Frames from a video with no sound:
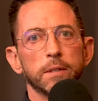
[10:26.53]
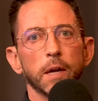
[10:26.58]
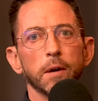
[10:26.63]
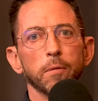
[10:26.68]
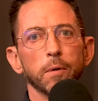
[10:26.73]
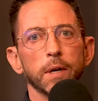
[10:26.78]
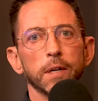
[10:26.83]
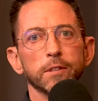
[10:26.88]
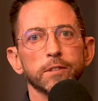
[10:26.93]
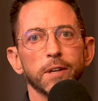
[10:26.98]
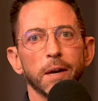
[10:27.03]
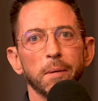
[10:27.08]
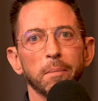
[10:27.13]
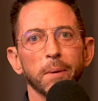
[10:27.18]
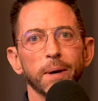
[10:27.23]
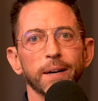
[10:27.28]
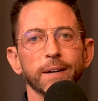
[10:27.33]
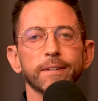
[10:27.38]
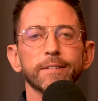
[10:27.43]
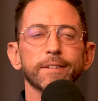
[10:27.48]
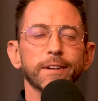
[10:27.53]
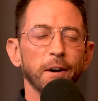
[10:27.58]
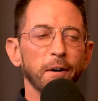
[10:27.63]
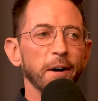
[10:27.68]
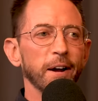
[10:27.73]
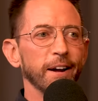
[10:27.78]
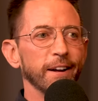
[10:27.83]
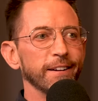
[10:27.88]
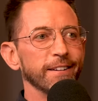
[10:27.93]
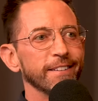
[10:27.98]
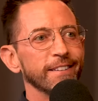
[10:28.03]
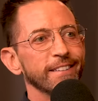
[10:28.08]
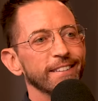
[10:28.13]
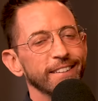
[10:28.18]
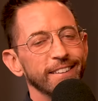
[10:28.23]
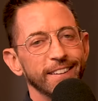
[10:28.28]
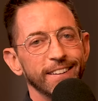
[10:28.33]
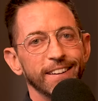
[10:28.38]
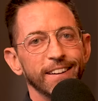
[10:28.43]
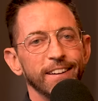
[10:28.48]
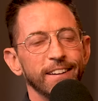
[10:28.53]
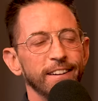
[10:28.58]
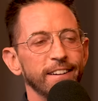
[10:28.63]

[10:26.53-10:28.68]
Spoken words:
Get ready to shame me. Go ahead.